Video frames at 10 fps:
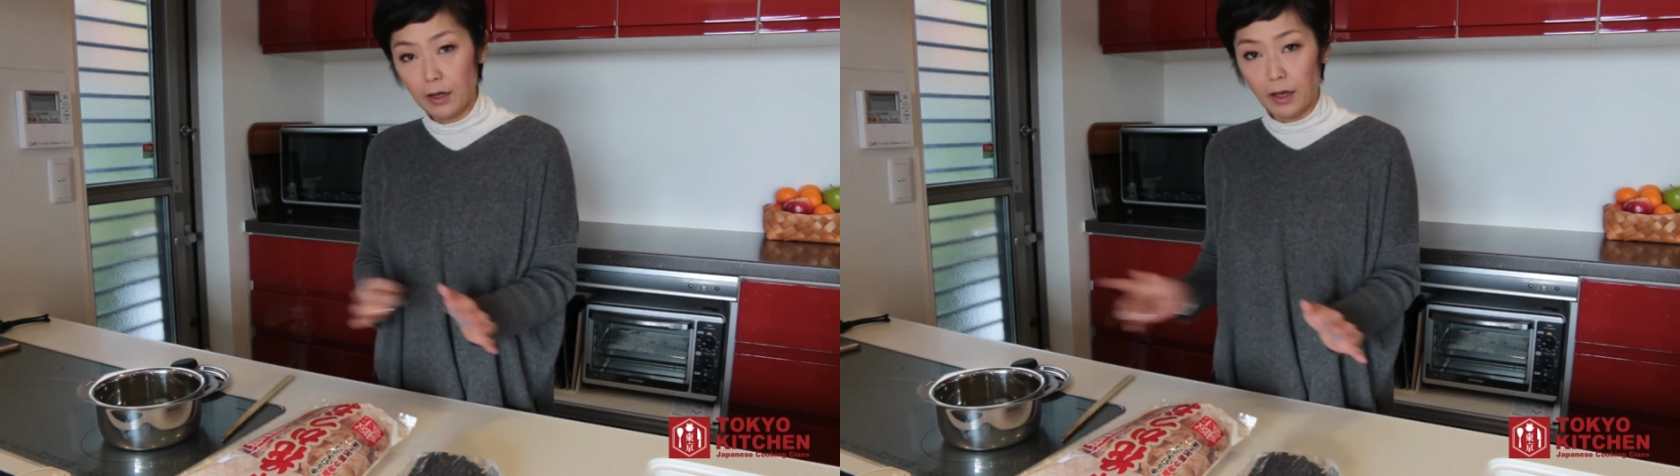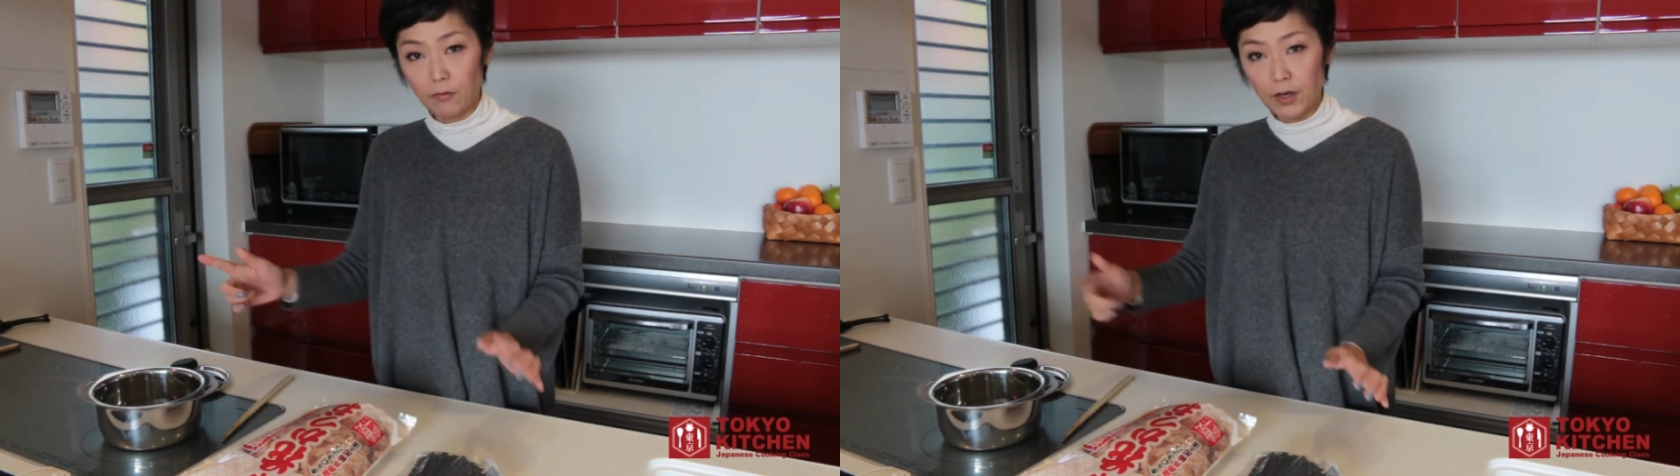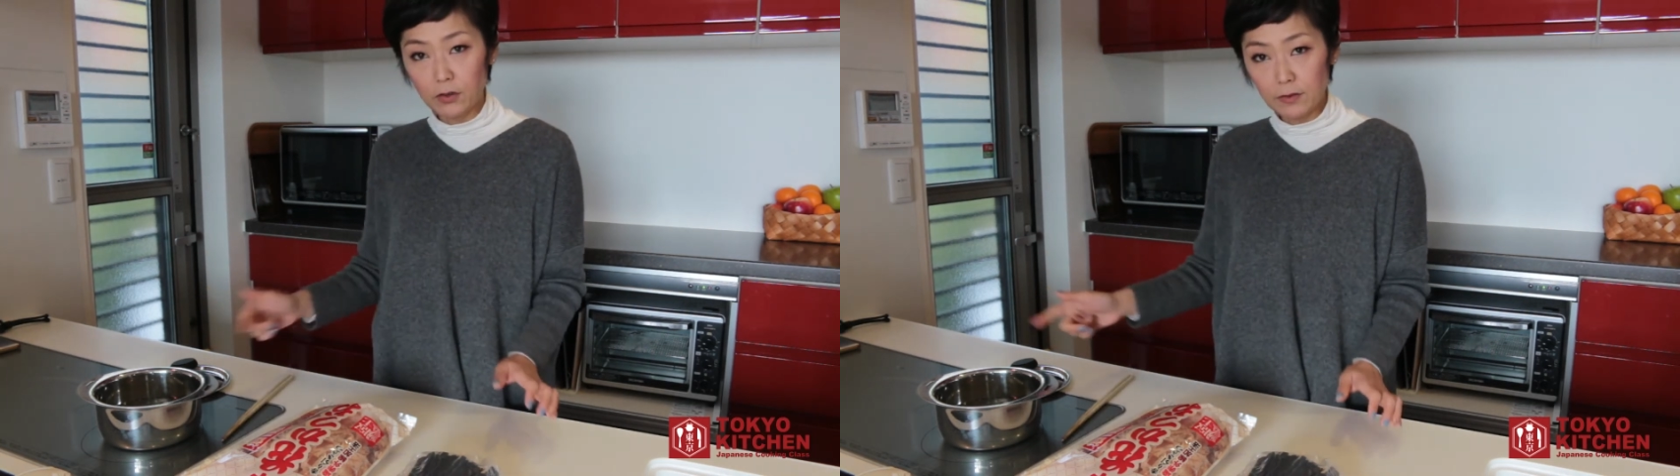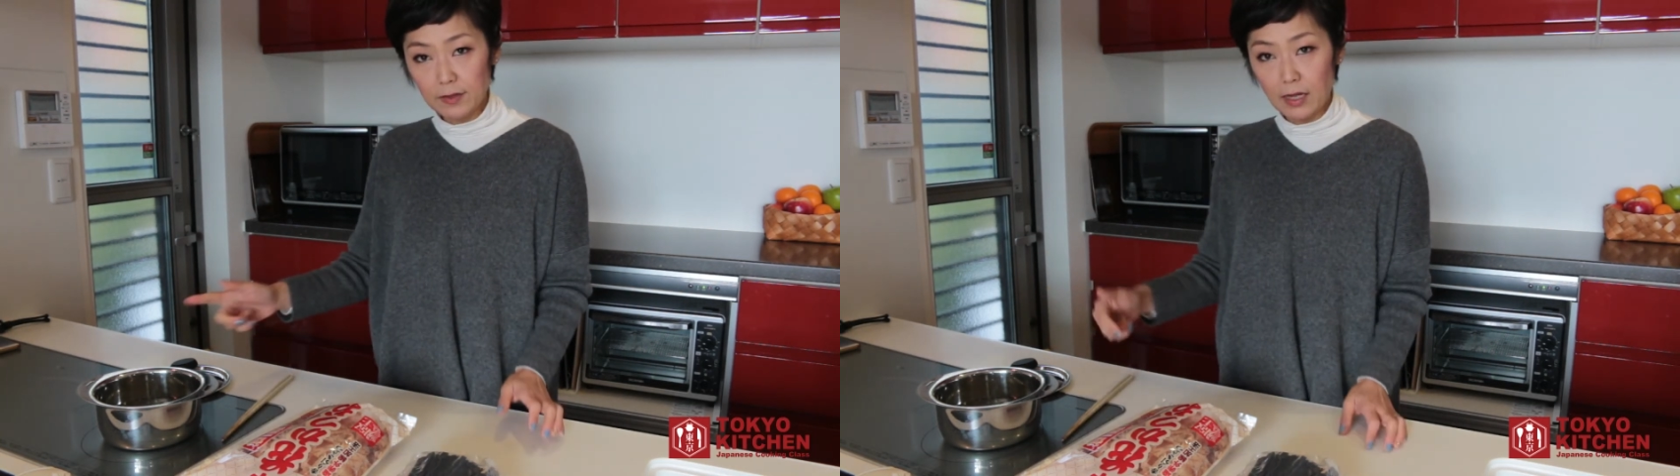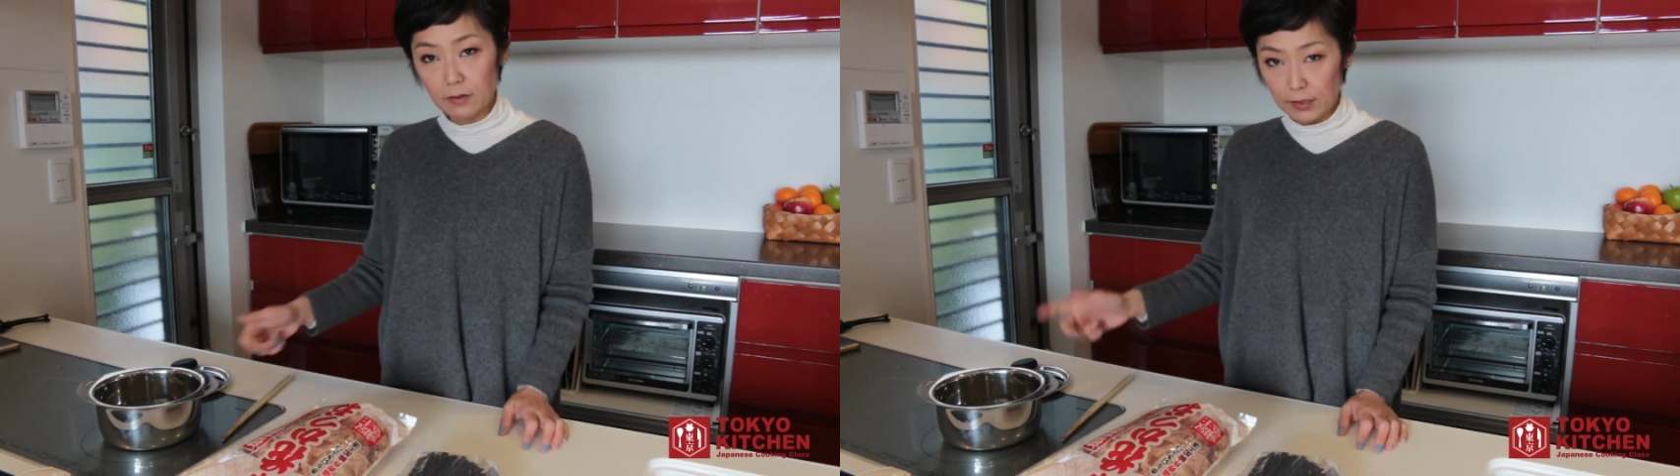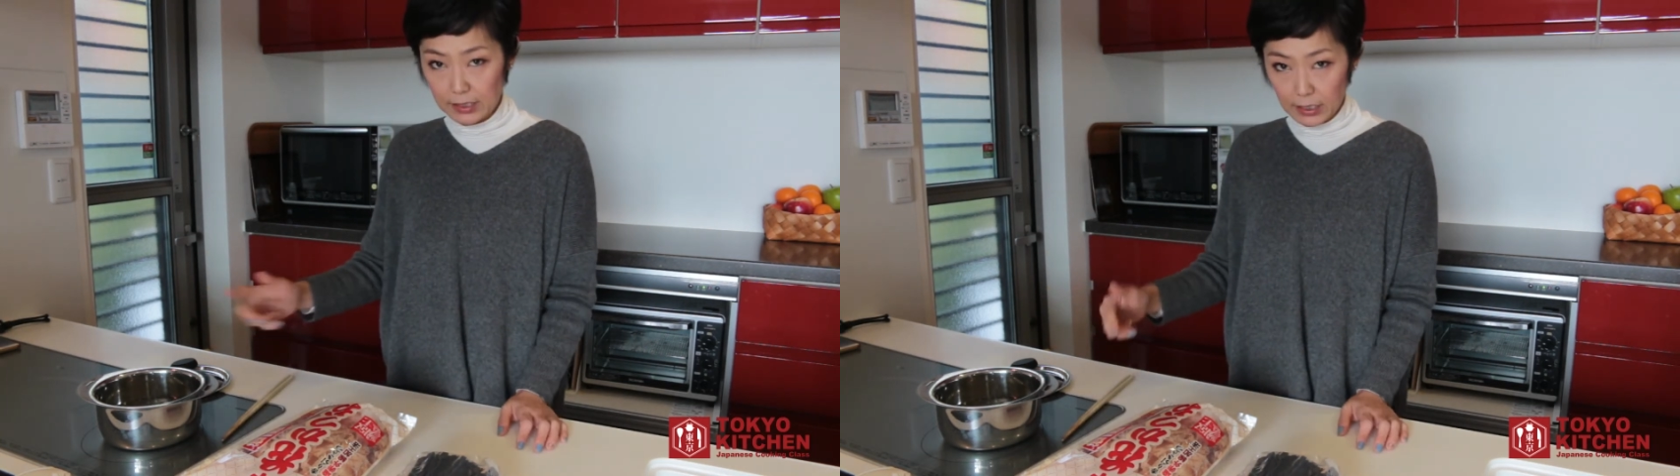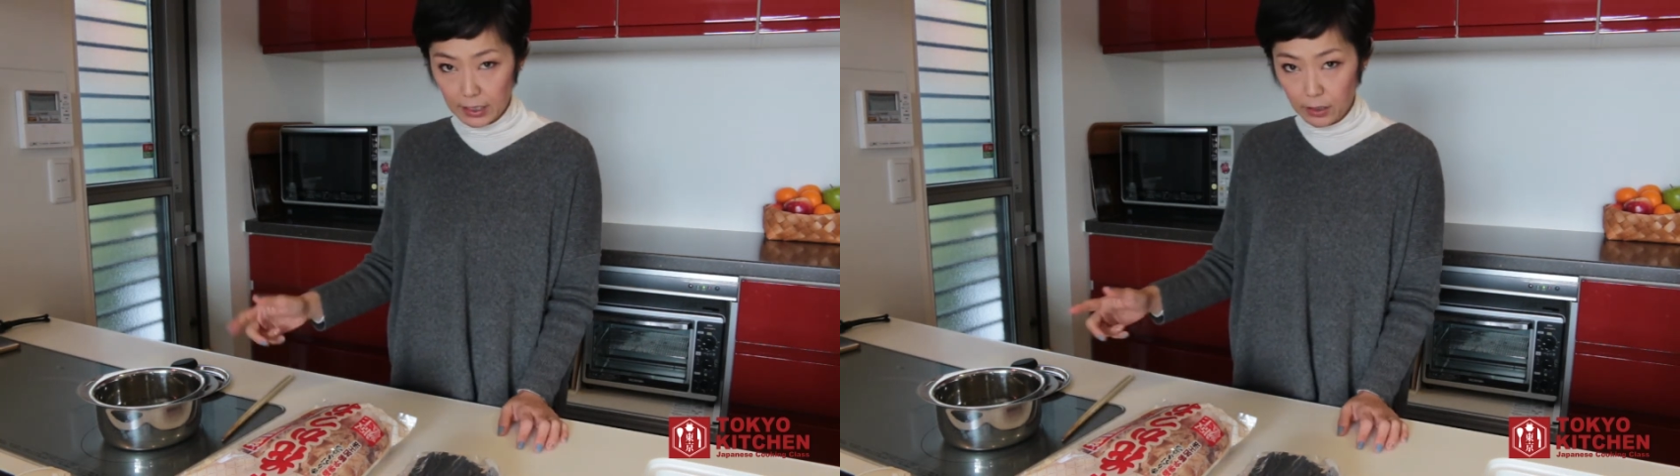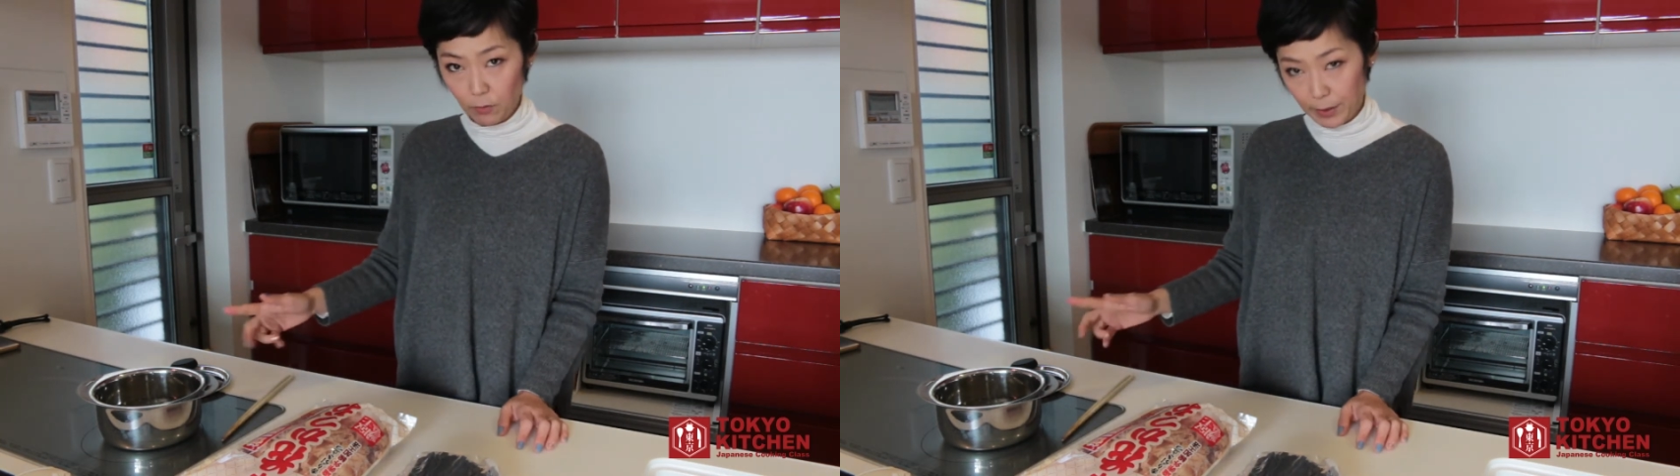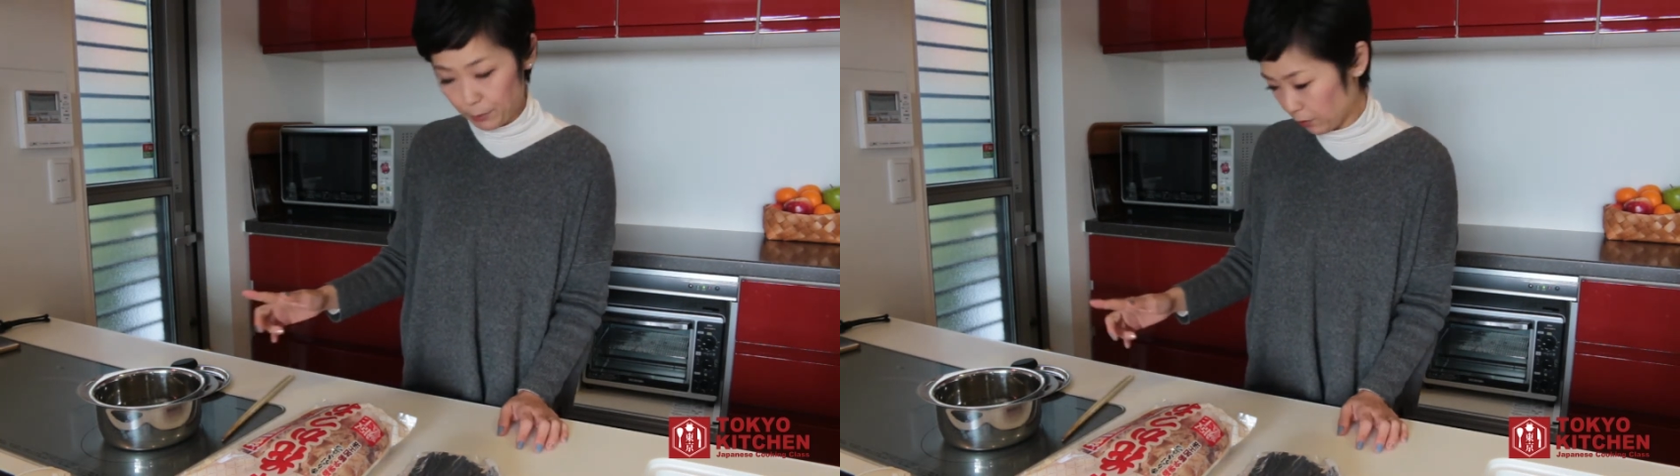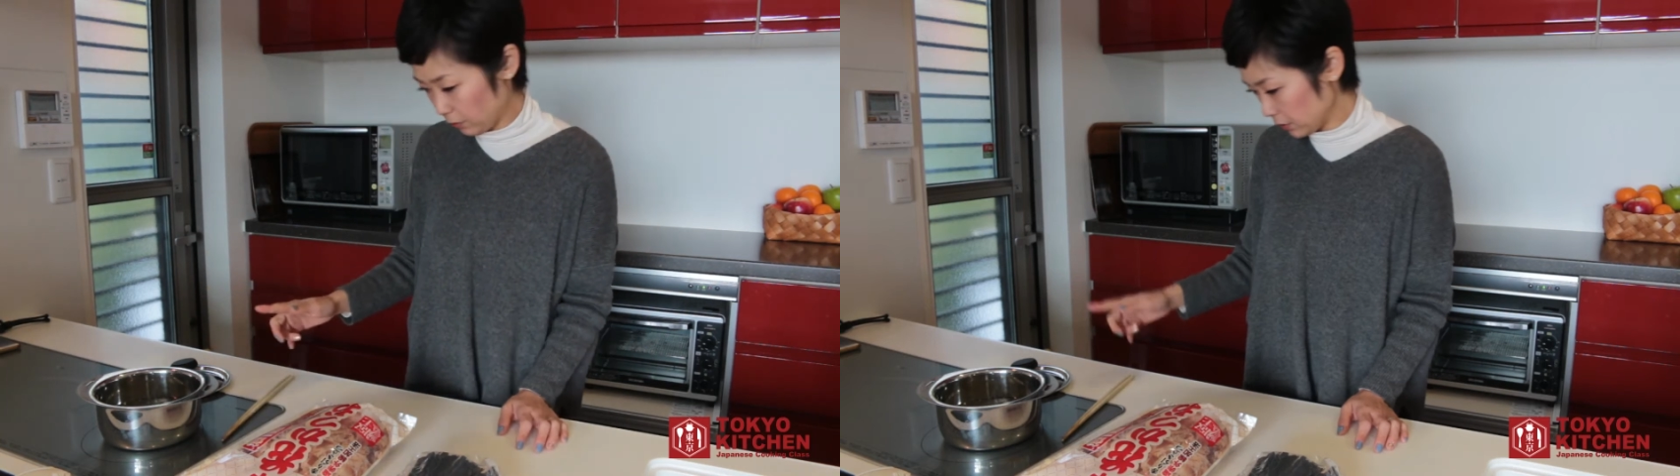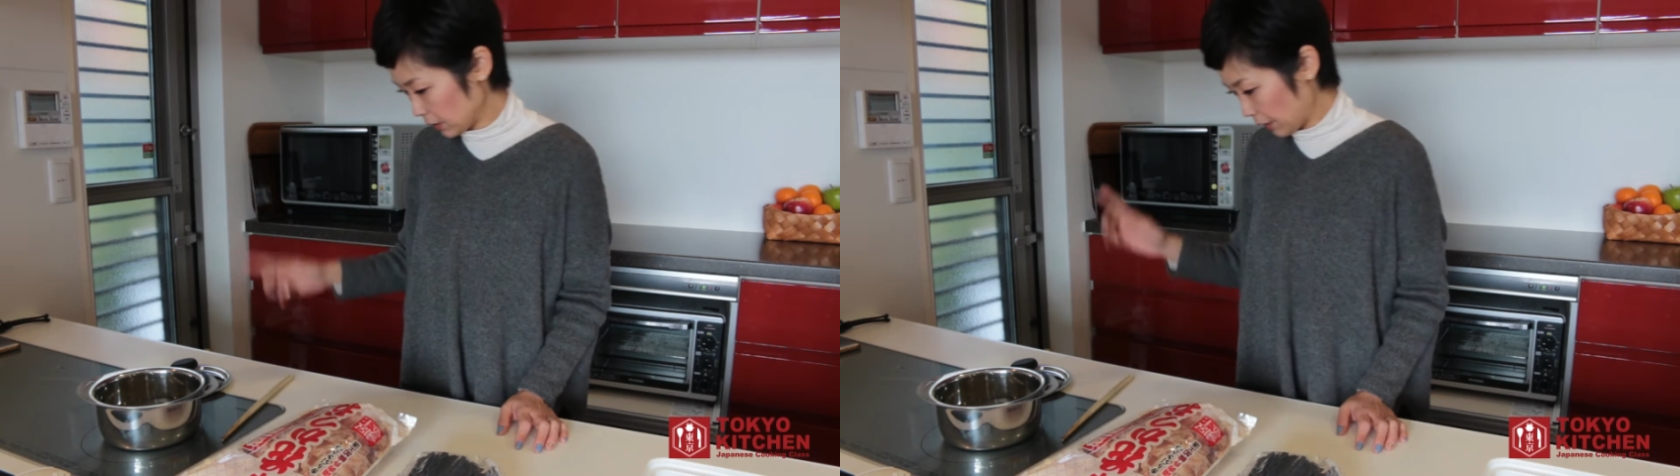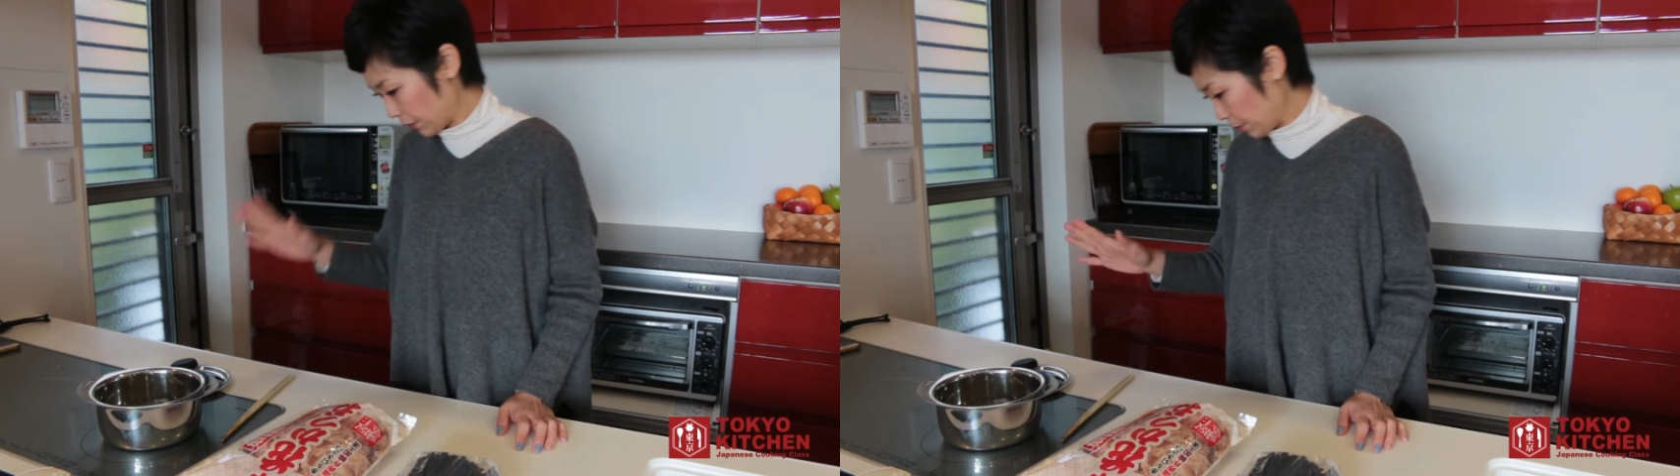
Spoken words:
And when you start to see little bubbles at the